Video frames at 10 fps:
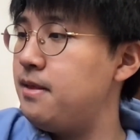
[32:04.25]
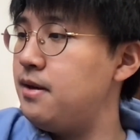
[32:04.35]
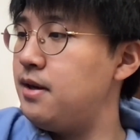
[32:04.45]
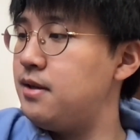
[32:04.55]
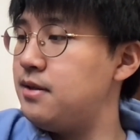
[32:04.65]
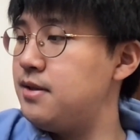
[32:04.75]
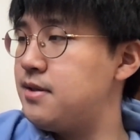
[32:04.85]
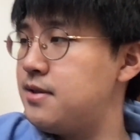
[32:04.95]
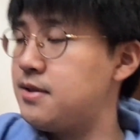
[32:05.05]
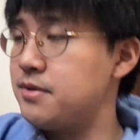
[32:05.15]
And this
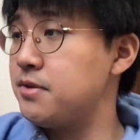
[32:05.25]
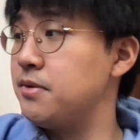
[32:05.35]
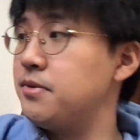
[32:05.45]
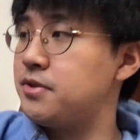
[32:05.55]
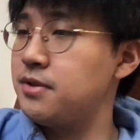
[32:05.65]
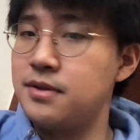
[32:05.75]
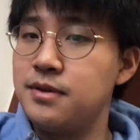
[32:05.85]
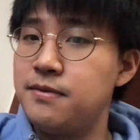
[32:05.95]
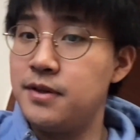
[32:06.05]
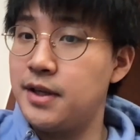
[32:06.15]
is the solution
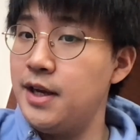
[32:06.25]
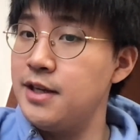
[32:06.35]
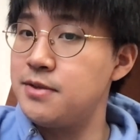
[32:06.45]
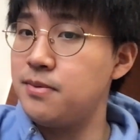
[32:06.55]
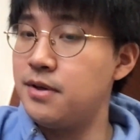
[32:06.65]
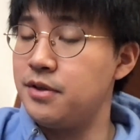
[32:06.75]
for the case where your